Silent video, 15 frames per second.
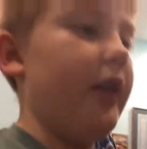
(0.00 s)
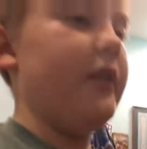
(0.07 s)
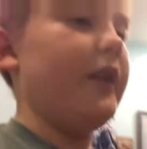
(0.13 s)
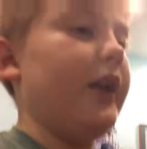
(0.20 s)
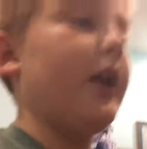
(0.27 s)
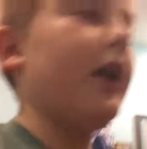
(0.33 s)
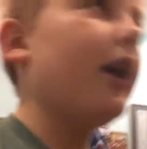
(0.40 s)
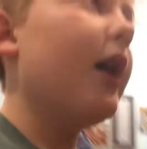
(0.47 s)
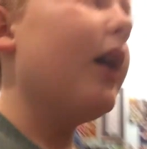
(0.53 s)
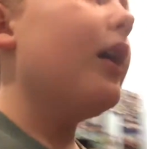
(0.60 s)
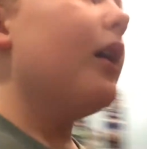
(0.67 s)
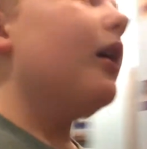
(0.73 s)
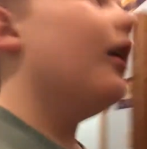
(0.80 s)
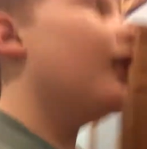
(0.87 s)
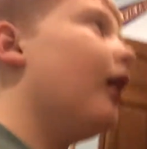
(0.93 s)
I think.
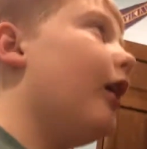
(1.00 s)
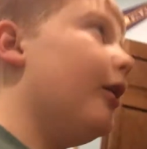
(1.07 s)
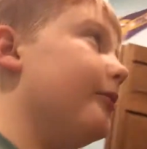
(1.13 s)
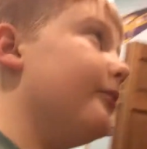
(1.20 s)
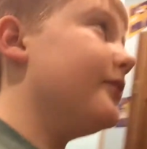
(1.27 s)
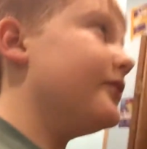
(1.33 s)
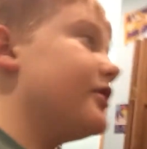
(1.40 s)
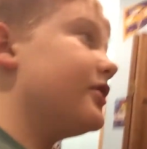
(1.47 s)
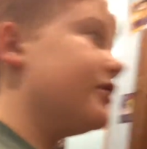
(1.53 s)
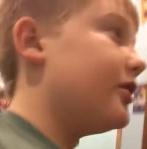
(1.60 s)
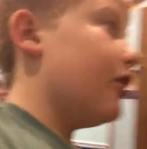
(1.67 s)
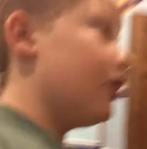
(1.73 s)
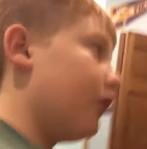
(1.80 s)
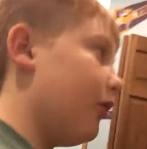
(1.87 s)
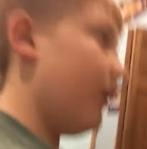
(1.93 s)
Um,
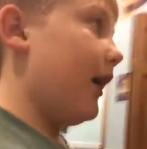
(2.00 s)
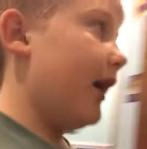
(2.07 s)
so